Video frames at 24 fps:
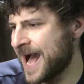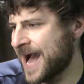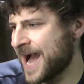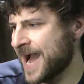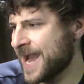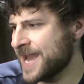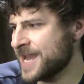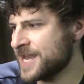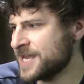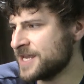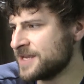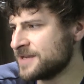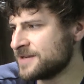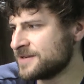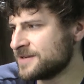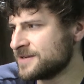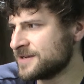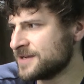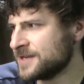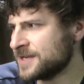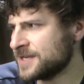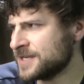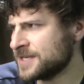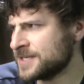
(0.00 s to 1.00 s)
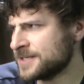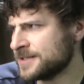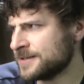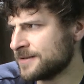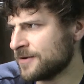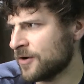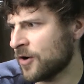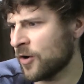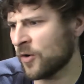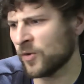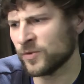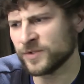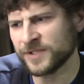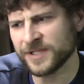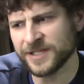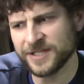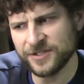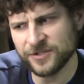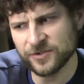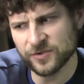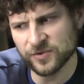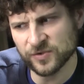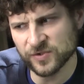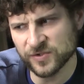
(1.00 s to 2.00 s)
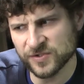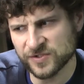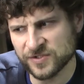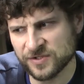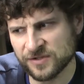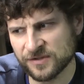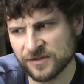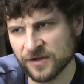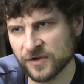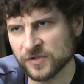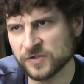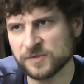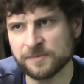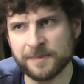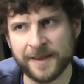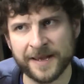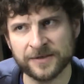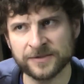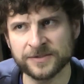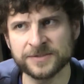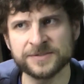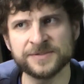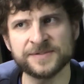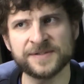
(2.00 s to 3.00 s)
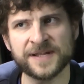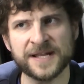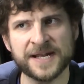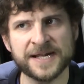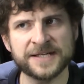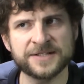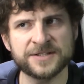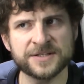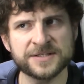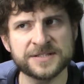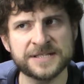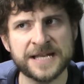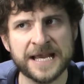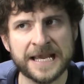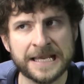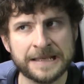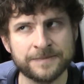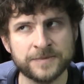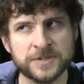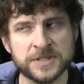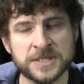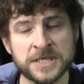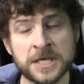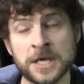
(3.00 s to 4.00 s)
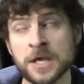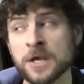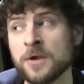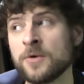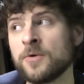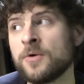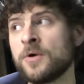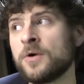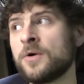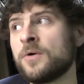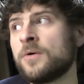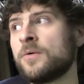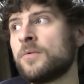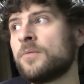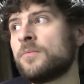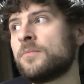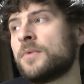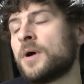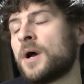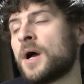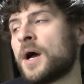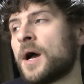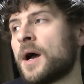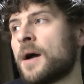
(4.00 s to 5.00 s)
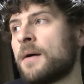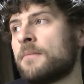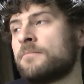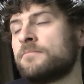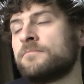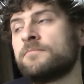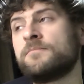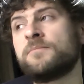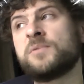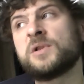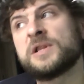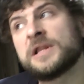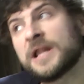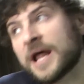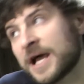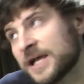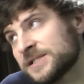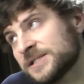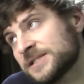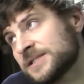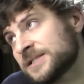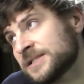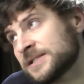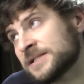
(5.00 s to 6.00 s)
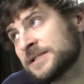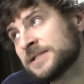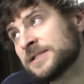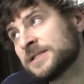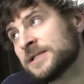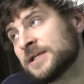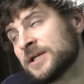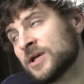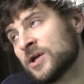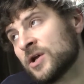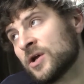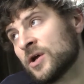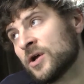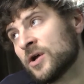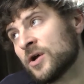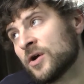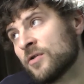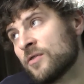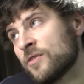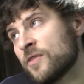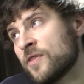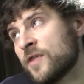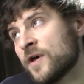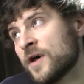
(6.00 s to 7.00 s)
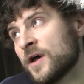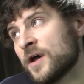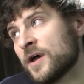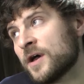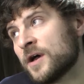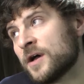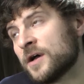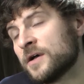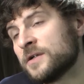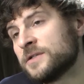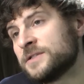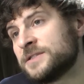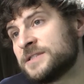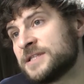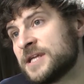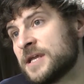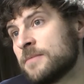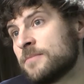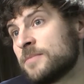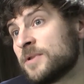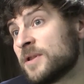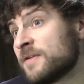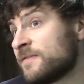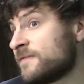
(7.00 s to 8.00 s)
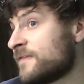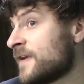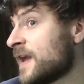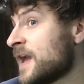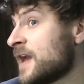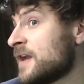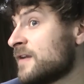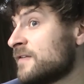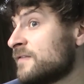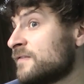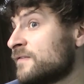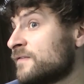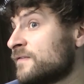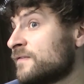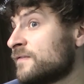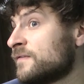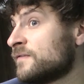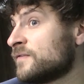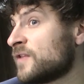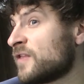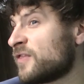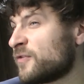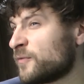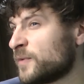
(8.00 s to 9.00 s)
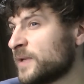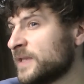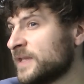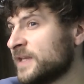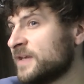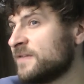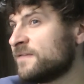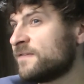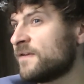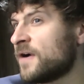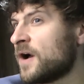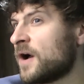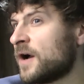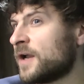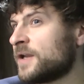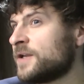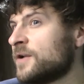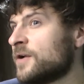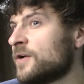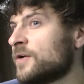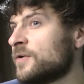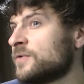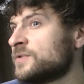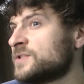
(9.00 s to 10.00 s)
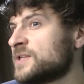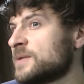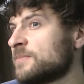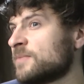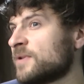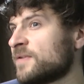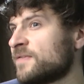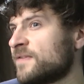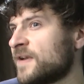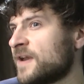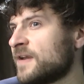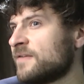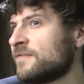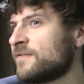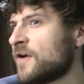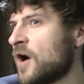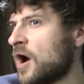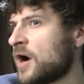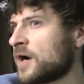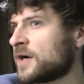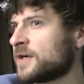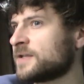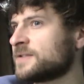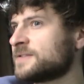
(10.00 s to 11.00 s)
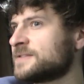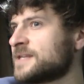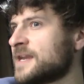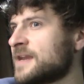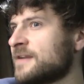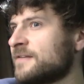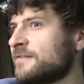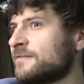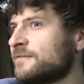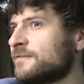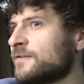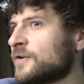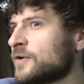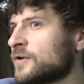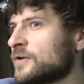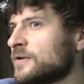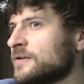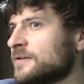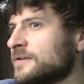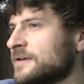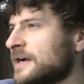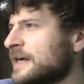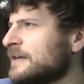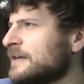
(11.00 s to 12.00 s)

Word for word: I only used those pedals that I just named, um, plus the Tim Lefebvre, the three leaf audio Tim Lefebvre Octaver,